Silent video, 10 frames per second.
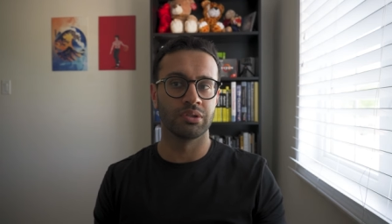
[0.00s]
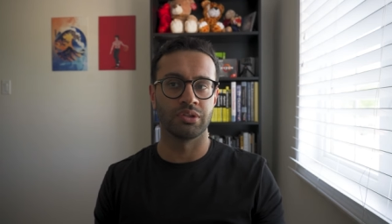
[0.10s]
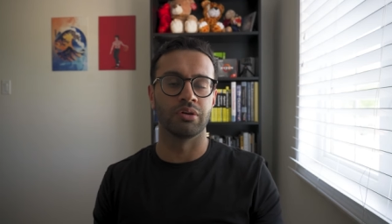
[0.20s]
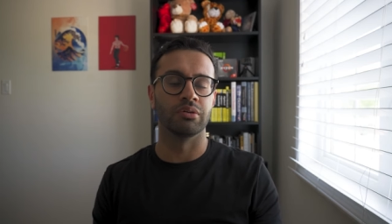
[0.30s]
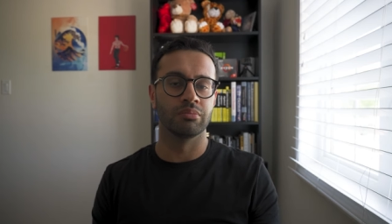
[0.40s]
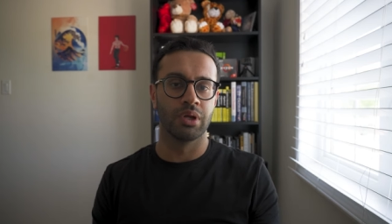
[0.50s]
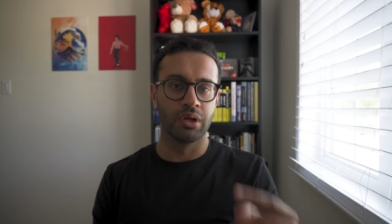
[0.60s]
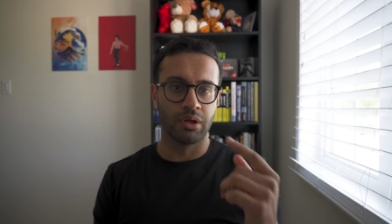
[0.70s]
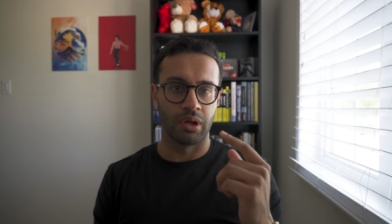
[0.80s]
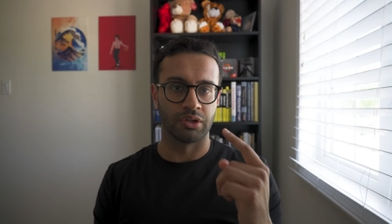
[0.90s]
So
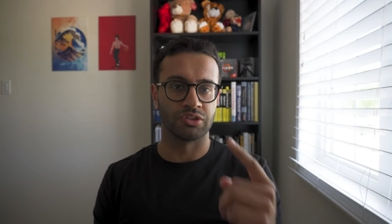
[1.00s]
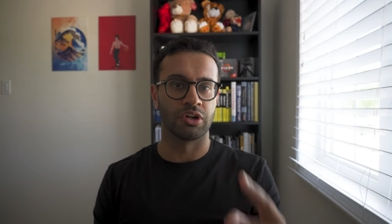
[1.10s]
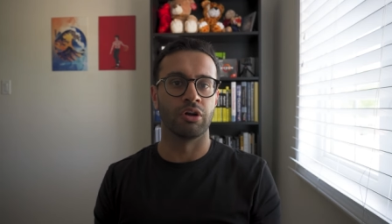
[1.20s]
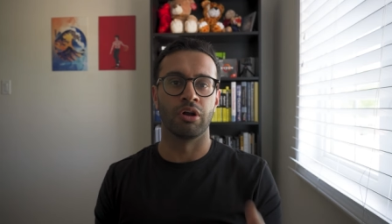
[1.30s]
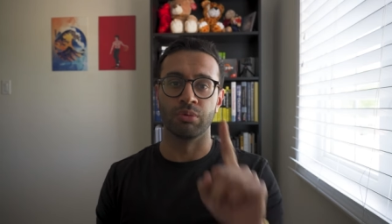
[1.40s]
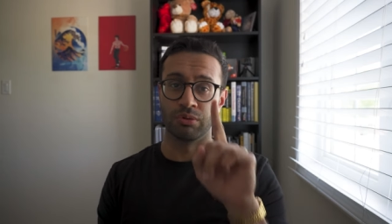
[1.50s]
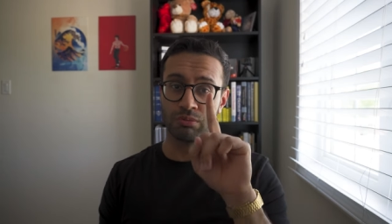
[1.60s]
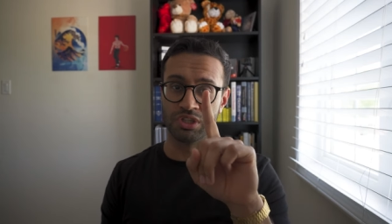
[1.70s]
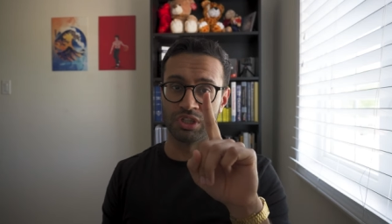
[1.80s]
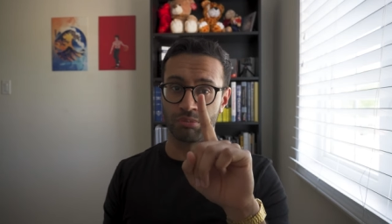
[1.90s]
I'm gonna start out with
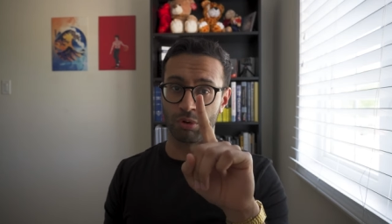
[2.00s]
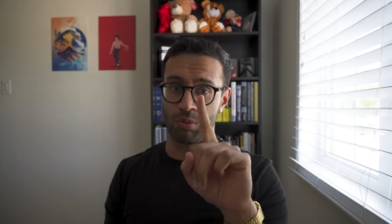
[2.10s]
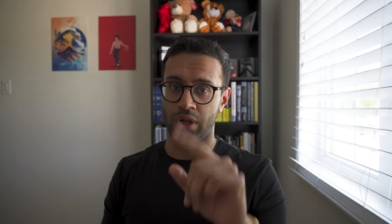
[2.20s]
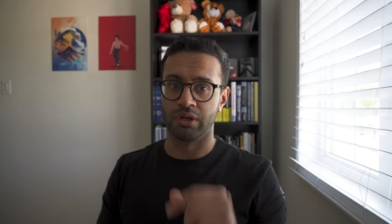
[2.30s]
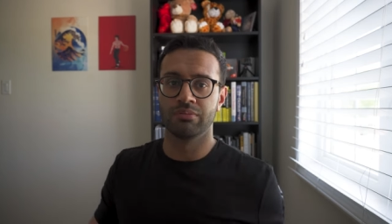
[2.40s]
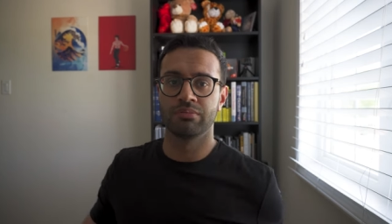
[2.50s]
reason number one.